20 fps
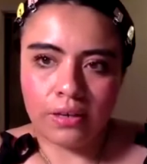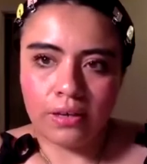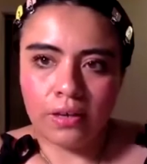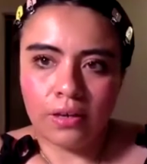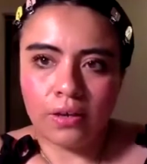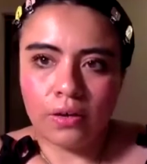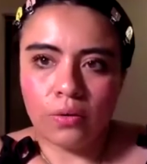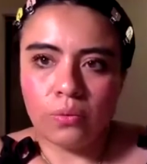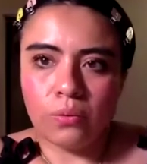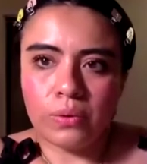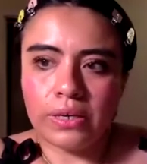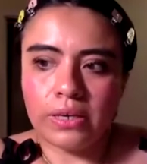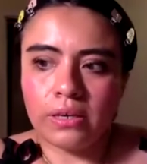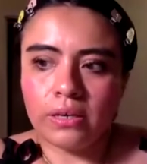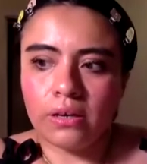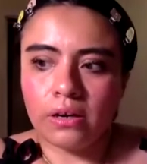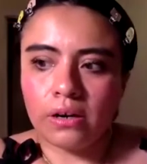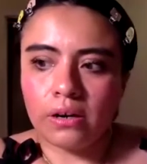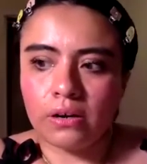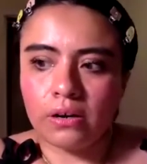Totally.
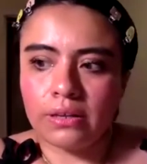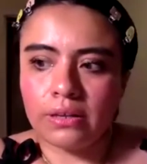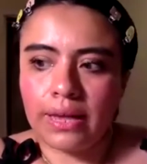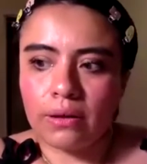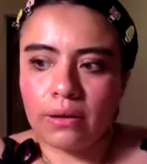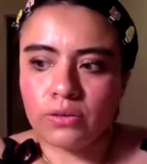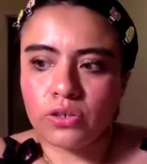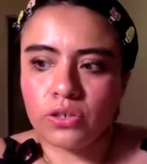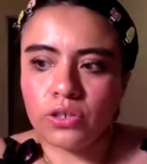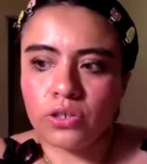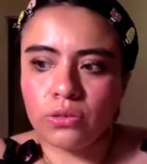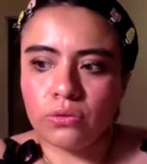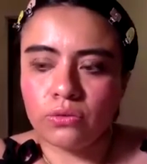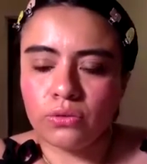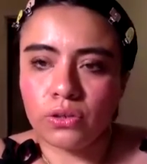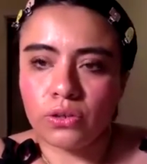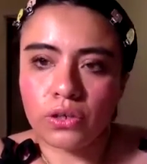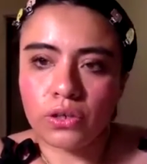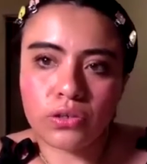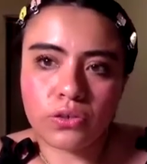We are allowed to
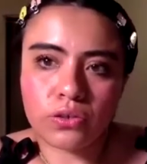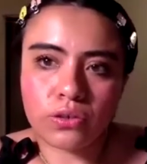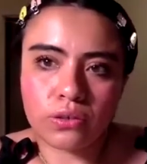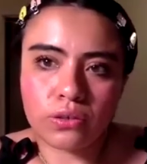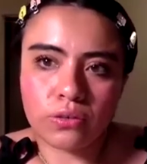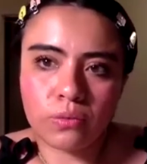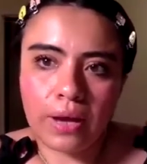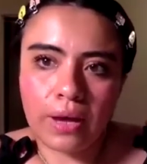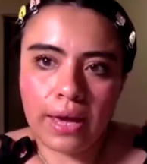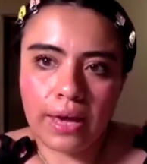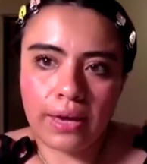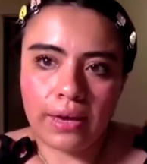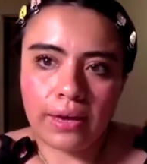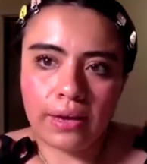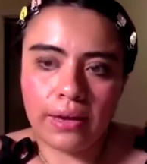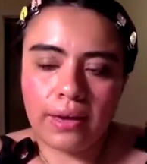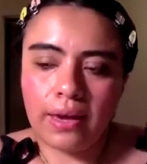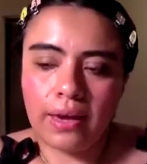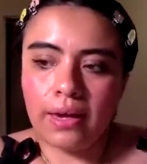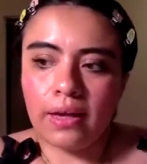look a certain
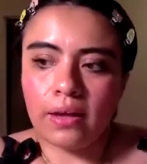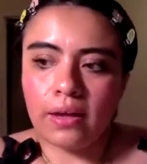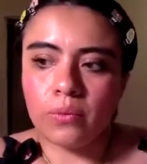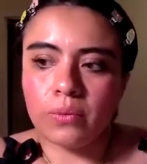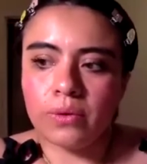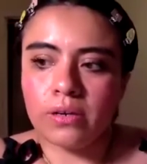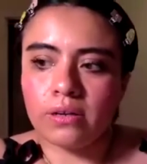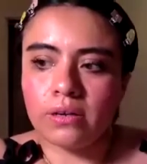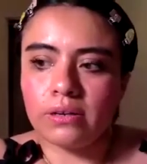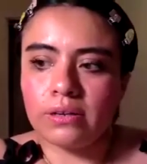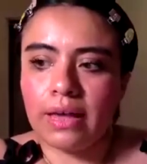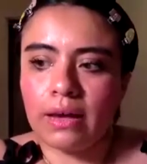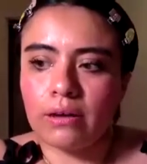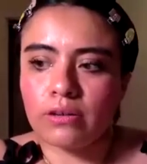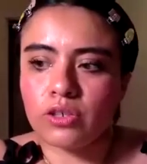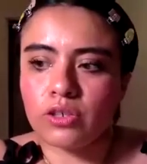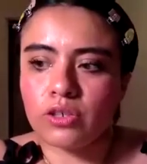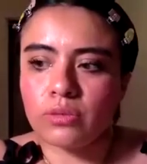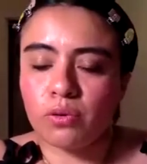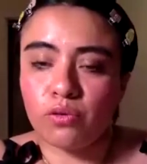way and we are allowed
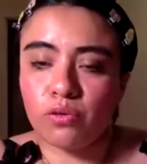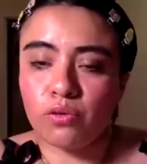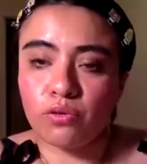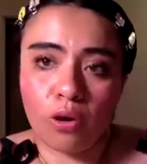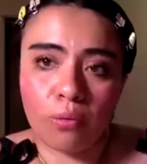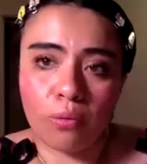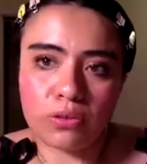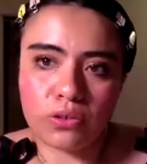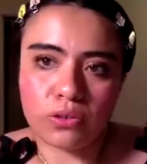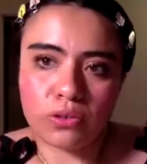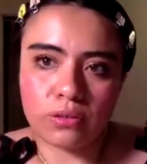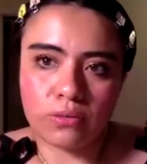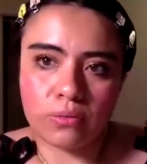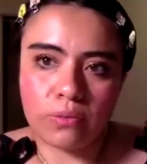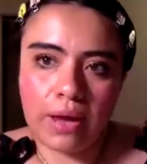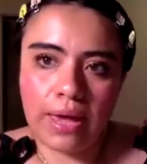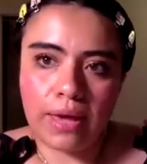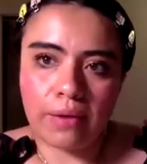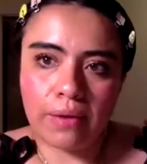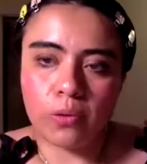to perform a certain
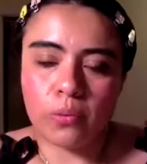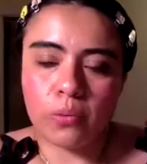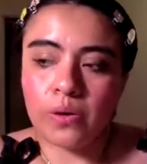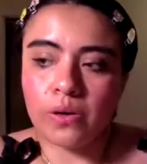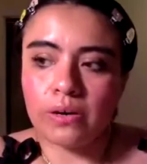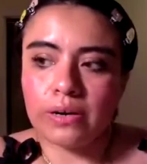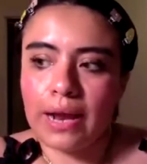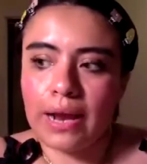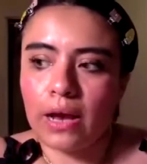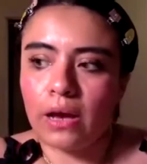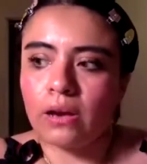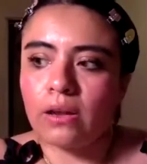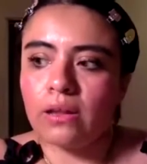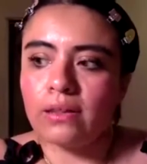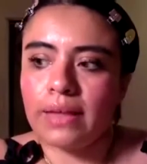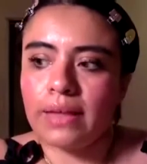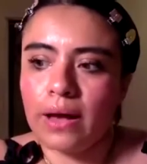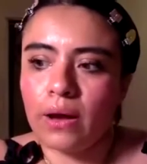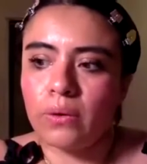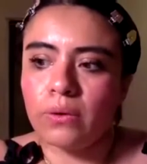way, but we're not
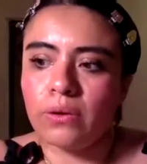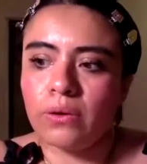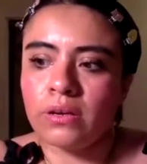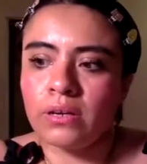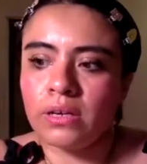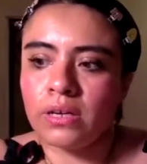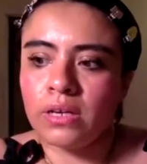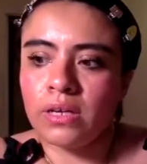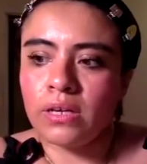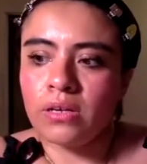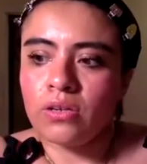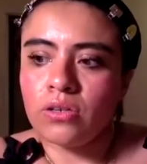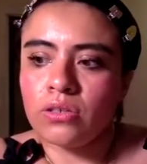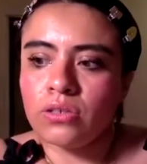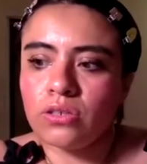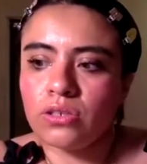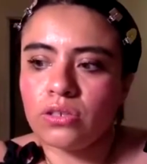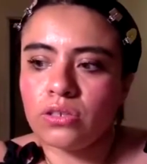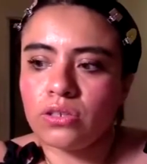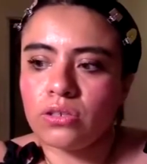allowed
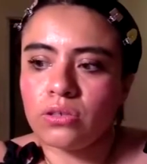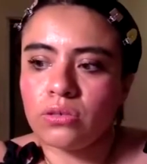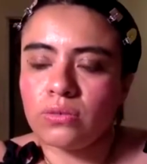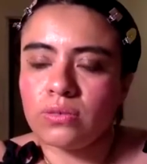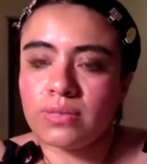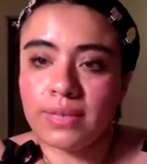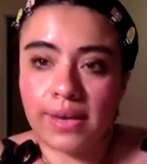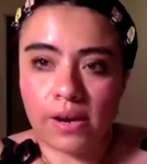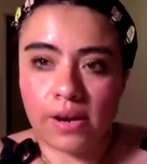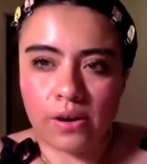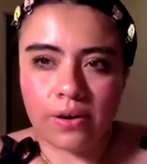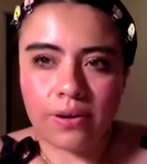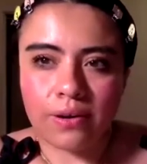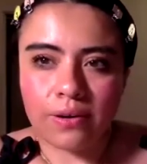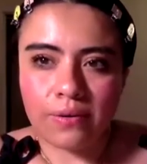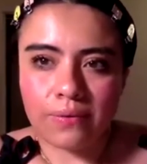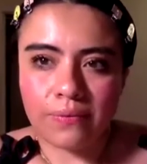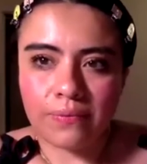to scare you.